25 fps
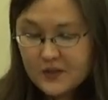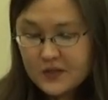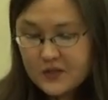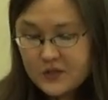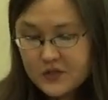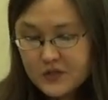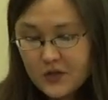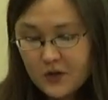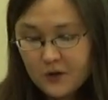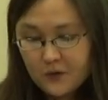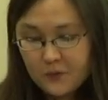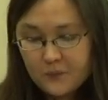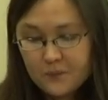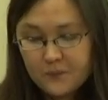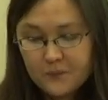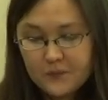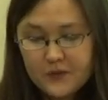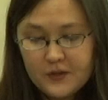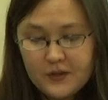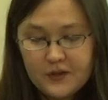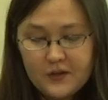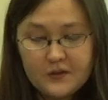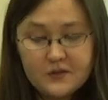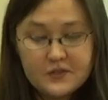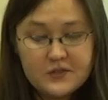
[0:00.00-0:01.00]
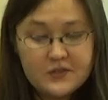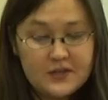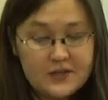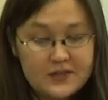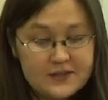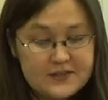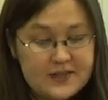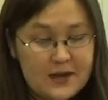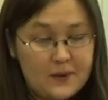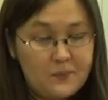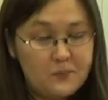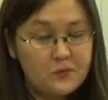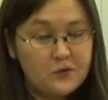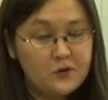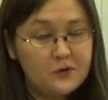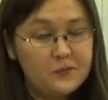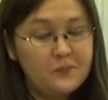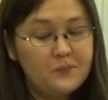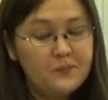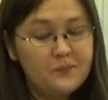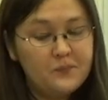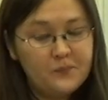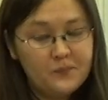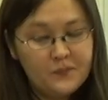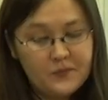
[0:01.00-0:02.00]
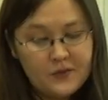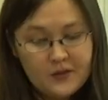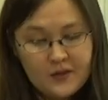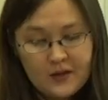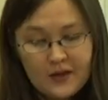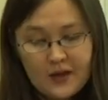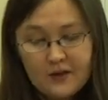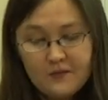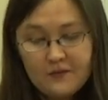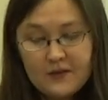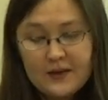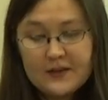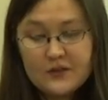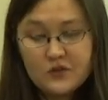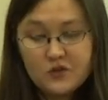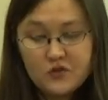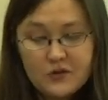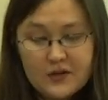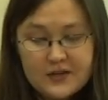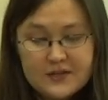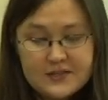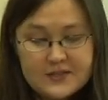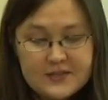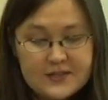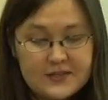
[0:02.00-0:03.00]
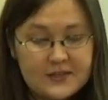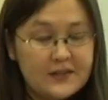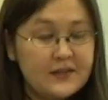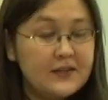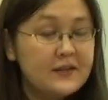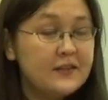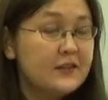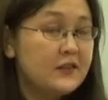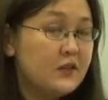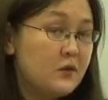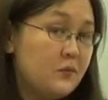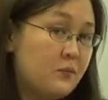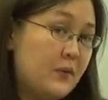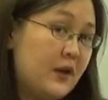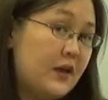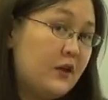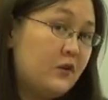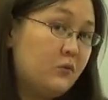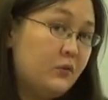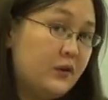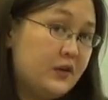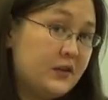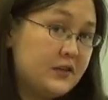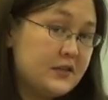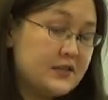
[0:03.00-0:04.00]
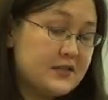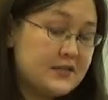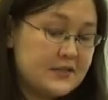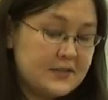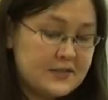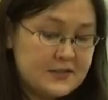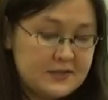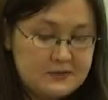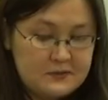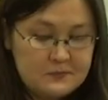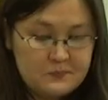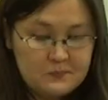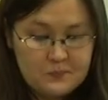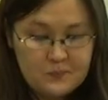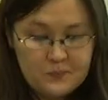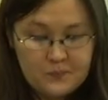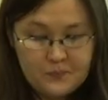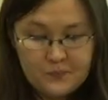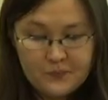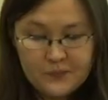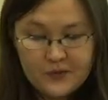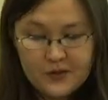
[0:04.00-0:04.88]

So here's an example of addressing the main weaknesses.